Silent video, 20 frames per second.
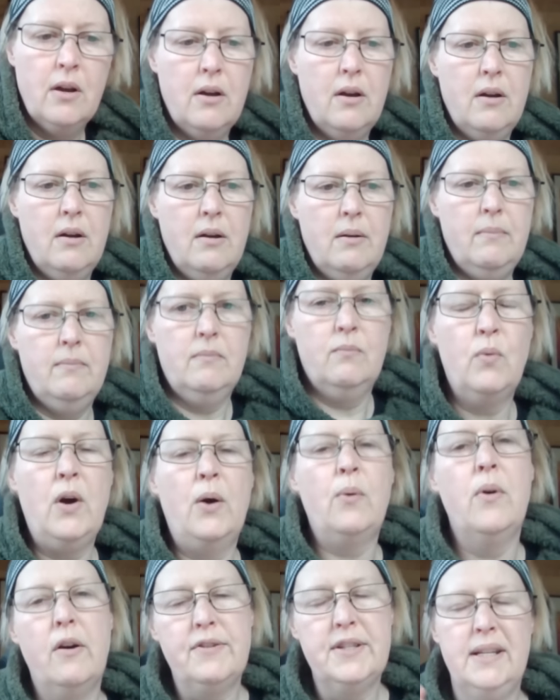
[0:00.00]

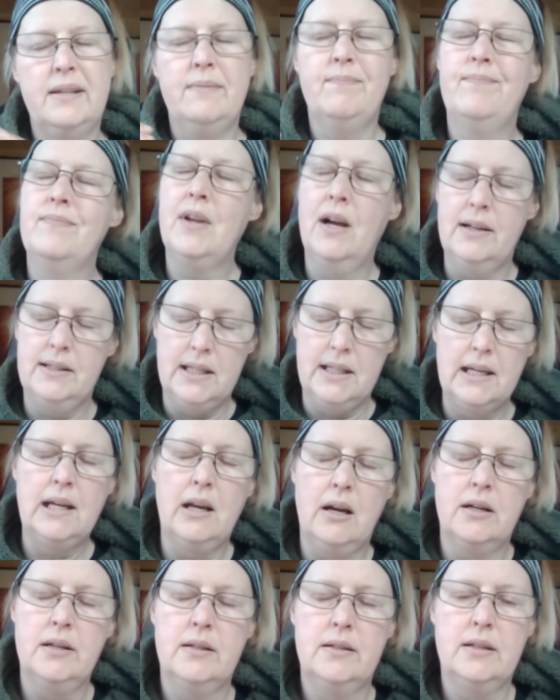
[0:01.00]
Well, obviously, I
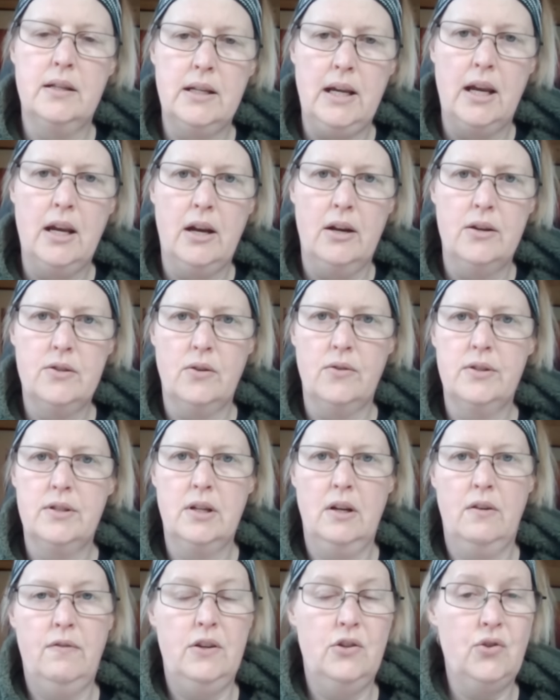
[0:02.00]
decline as the day goes on.
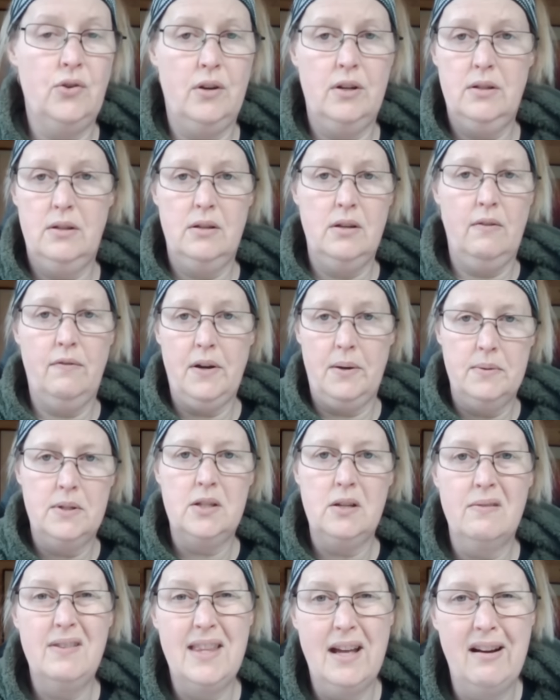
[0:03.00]
So if you tried, if I
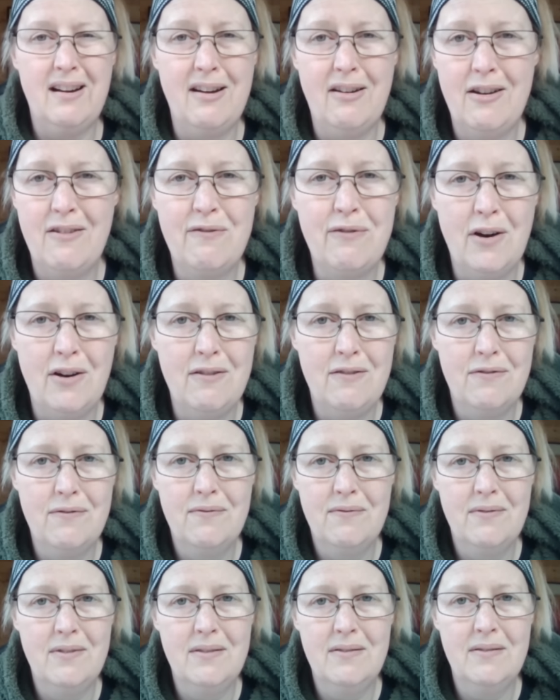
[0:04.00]
was doing that at like
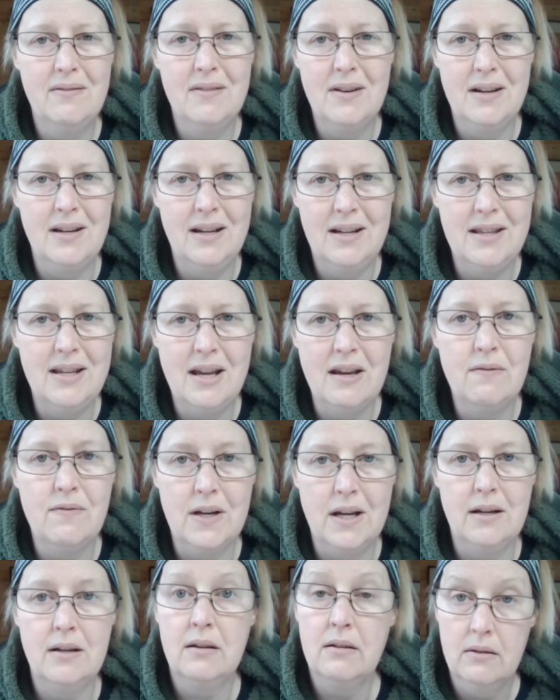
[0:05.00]
5 in the
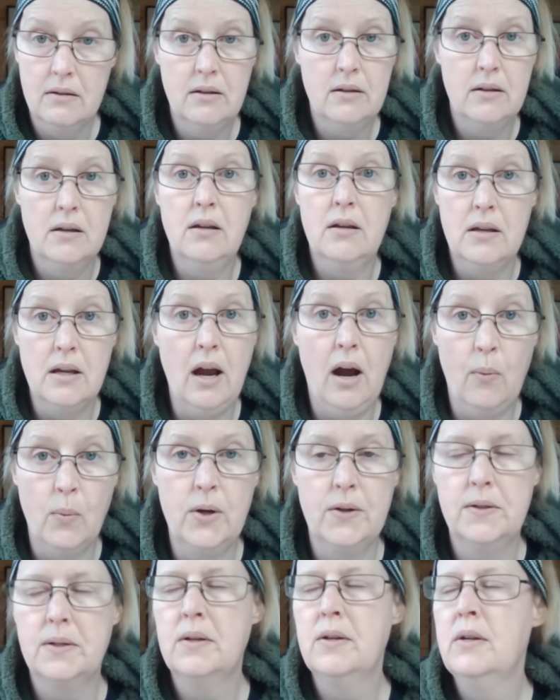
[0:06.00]
evening, yeah, I
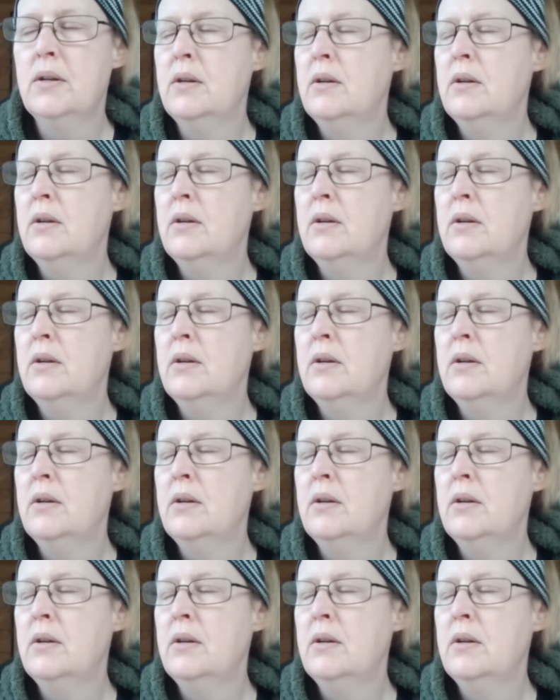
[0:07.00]
would.